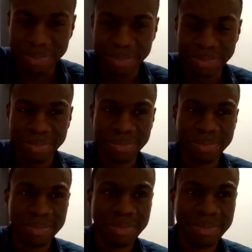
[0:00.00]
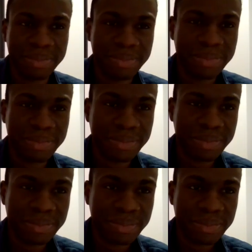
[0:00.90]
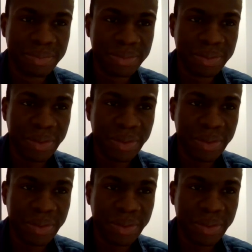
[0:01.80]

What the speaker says: Now, look, in Israel,